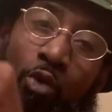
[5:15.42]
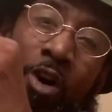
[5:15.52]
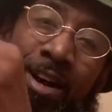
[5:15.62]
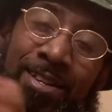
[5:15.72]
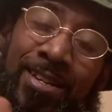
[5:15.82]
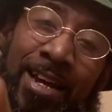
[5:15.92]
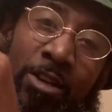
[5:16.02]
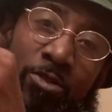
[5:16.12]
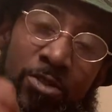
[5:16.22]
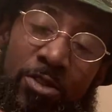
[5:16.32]
our
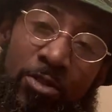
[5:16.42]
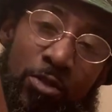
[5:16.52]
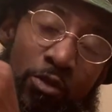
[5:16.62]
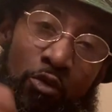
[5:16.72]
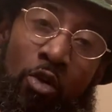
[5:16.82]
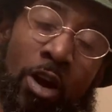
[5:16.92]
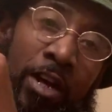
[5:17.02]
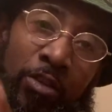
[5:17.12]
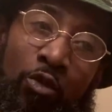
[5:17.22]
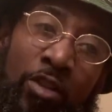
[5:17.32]
cycles, through
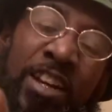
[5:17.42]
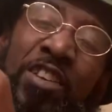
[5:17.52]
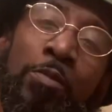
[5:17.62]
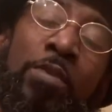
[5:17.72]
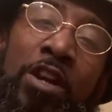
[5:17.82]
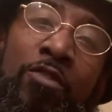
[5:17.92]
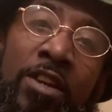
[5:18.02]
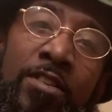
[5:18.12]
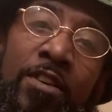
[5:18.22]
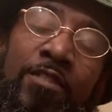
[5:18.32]
the
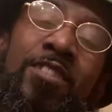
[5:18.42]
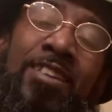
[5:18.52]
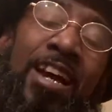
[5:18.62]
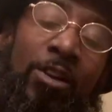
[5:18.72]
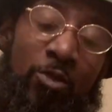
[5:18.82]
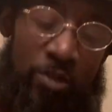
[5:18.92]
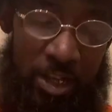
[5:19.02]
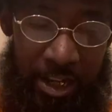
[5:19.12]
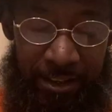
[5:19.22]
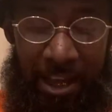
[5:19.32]
experience of the cycles
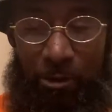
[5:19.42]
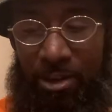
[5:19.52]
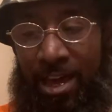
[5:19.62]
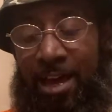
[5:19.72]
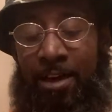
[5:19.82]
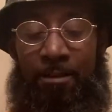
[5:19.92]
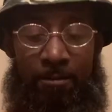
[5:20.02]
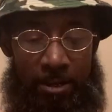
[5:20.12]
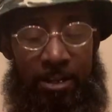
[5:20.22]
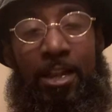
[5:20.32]
that we have
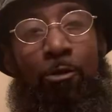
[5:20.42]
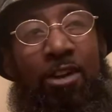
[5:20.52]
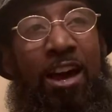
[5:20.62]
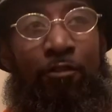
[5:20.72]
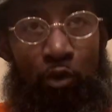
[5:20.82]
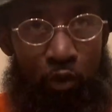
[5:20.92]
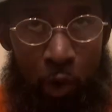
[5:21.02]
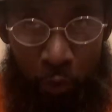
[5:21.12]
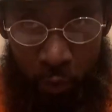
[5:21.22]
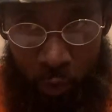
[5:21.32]
to
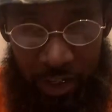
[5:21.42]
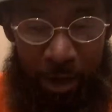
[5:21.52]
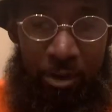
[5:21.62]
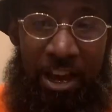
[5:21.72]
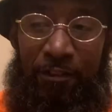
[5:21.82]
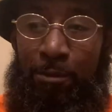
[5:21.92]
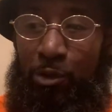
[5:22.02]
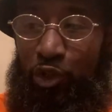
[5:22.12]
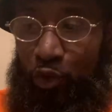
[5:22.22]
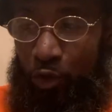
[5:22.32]
grow through, that we have to
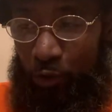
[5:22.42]
mature